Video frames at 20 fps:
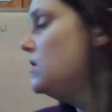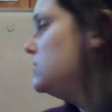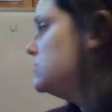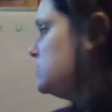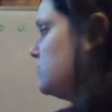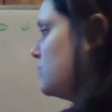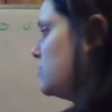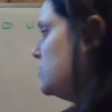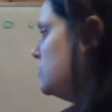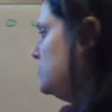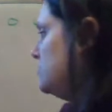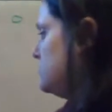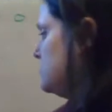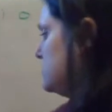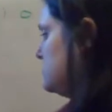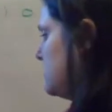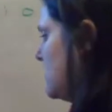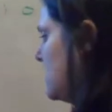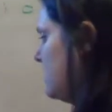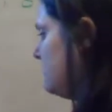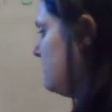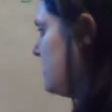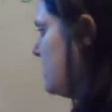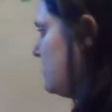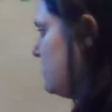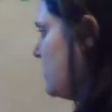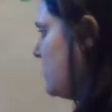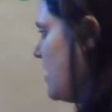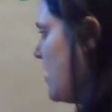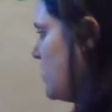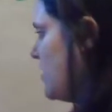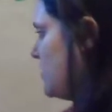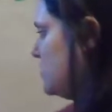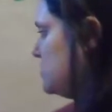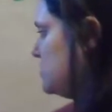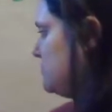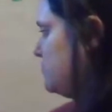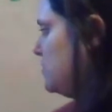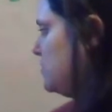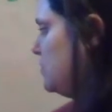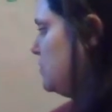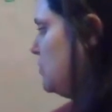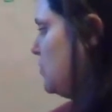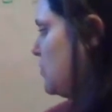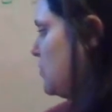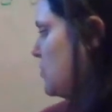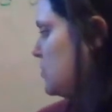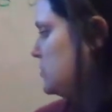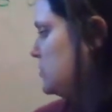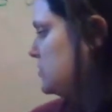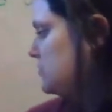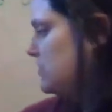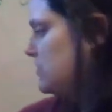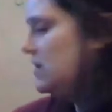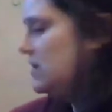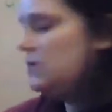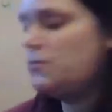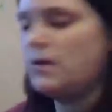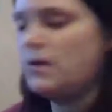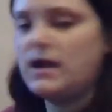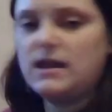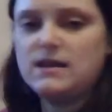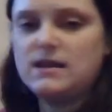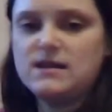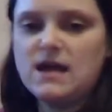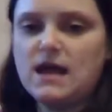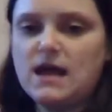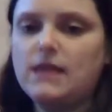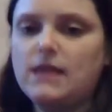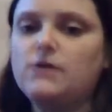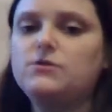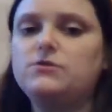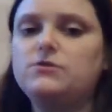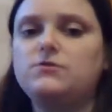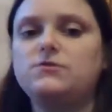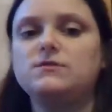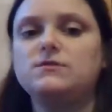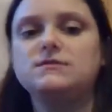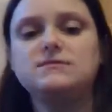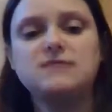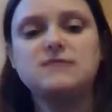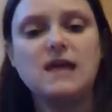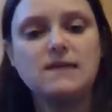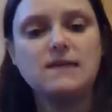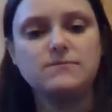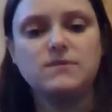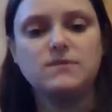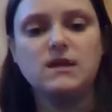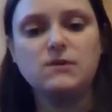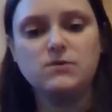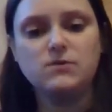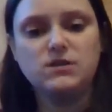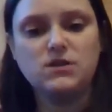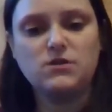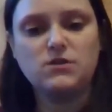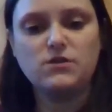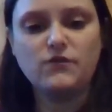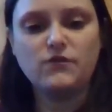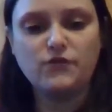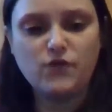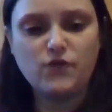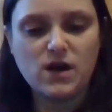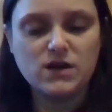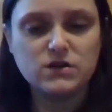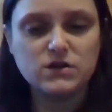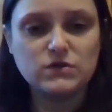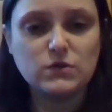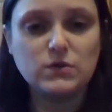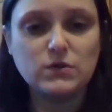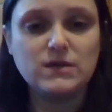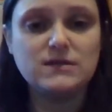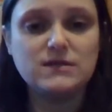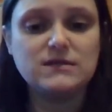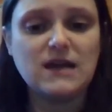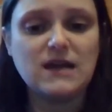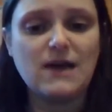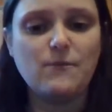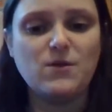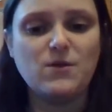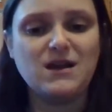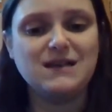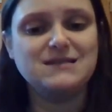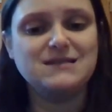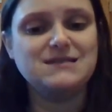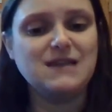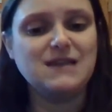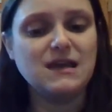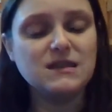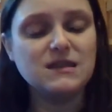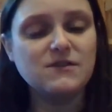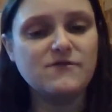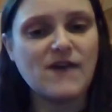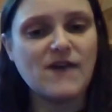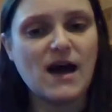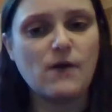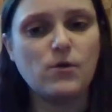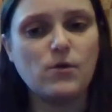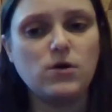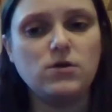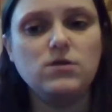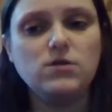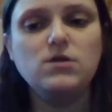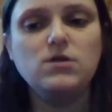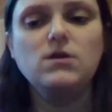So we're gonna use the same five colors, blue, orange, green, red, and yellow to do the same thing we did on the front. So this time when I say the vowel,